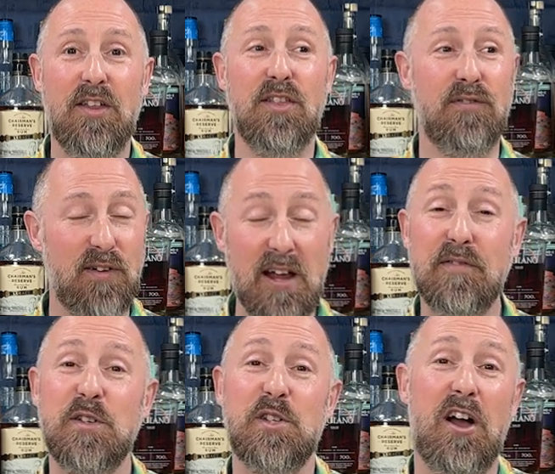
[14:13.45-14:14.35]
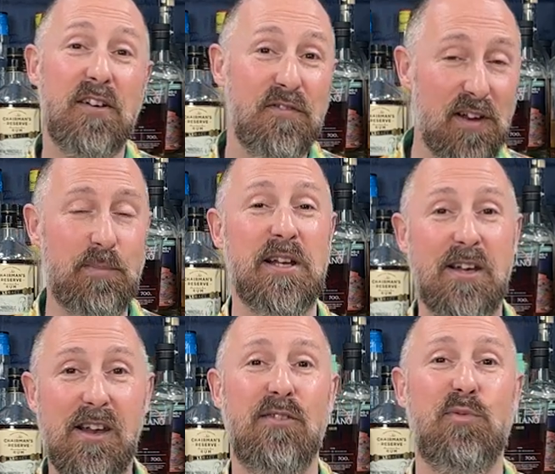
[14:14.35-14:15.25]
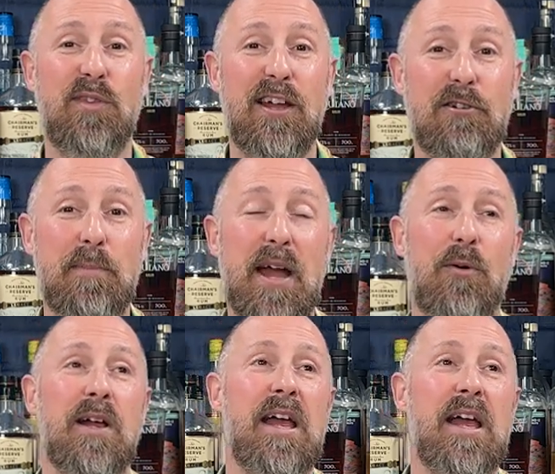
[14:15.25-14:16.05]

the flavours. I flipping love what they're about.